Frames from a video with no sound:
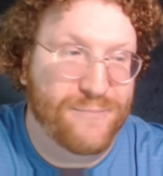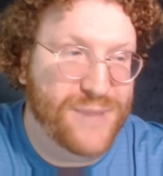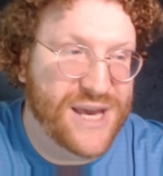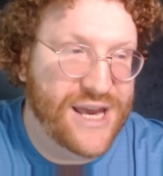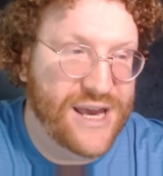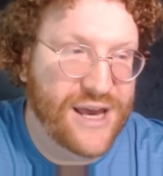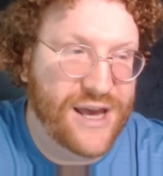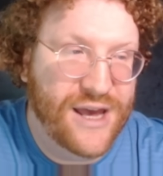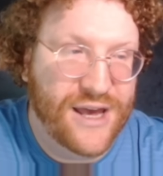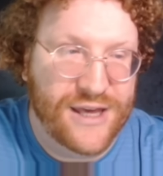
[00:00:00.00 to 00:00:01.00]

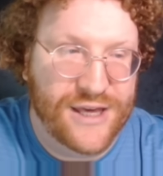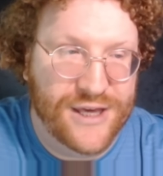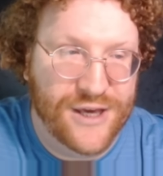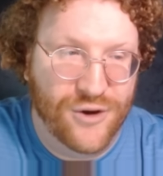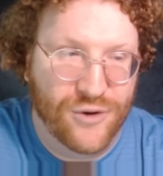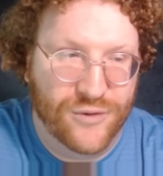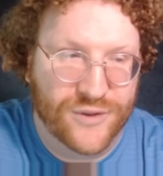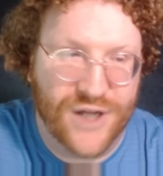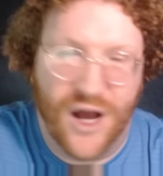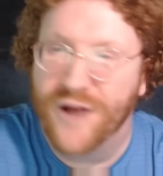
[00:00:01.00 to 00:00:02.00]
be
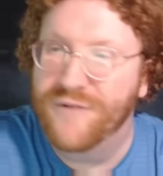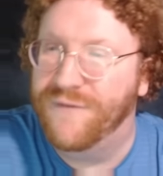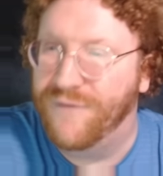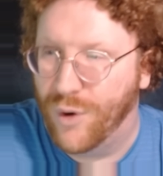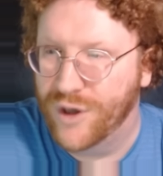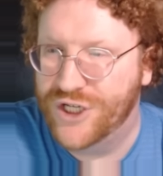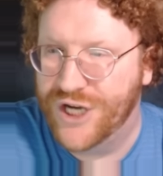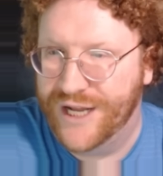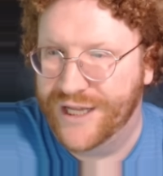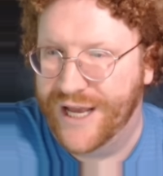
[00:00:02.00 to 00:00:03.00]
used,
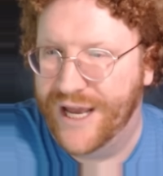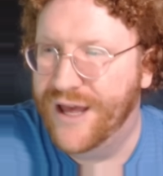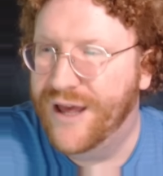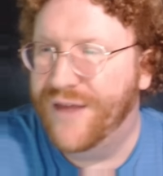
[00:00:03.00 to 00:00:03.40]
unfortunately.